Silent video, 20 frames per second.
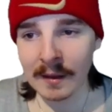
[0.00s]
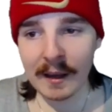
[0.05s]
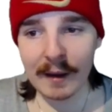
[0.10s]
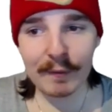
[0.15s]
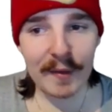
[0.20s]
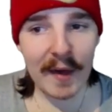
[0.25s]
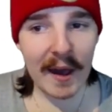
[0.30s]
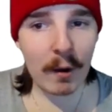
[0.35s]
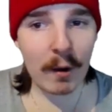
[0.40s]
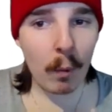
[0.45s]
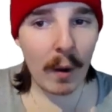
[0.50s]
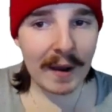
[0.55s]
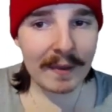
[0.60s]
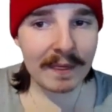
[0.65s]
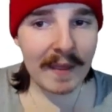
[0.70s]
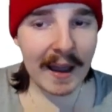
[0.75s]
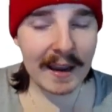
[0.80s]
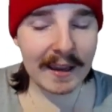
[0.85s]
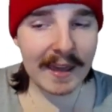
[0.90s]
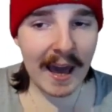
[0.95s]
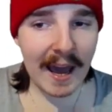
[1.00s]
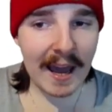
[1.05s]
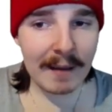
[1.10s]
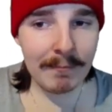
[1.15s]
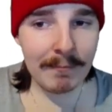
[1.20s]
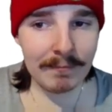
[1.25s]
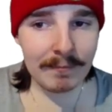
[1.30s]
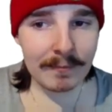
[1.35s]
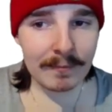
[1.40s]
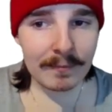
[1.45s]
if they won that
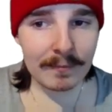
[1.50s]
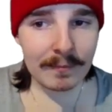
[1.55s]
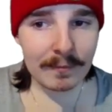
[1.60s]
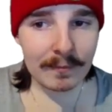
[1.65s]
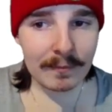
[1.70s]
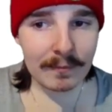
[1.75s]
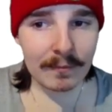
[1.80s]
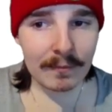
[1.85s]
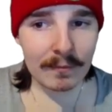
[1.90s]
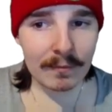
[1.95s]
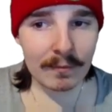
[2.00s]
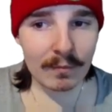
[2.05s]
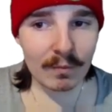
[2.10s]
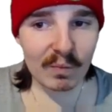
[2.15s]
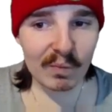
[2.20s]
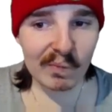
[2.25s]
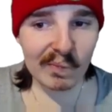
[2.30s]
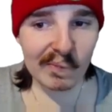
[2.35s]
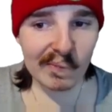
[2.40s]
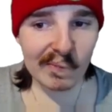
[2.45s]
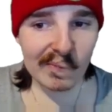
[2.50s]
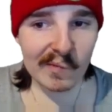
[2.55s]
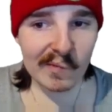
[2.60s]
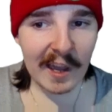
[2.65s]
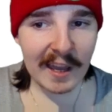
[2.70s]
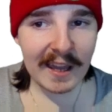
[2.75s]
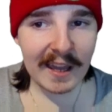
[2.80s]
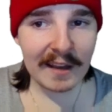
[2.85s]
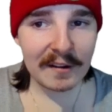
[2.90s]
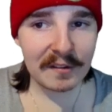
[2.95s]
game
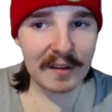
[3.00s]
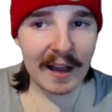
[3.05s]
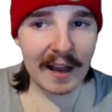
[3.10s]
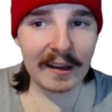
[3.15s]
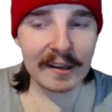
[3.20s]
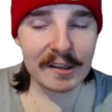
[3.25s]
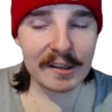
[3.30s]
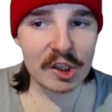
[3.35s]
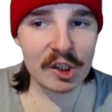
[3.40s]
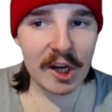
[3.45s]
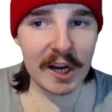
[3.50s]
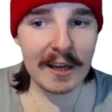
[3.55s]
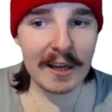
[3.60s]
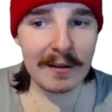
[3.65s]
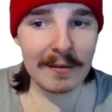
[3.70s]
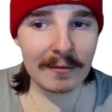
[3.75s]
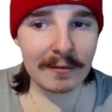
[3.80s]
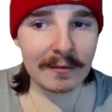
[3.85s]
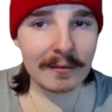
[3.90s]
against LSG,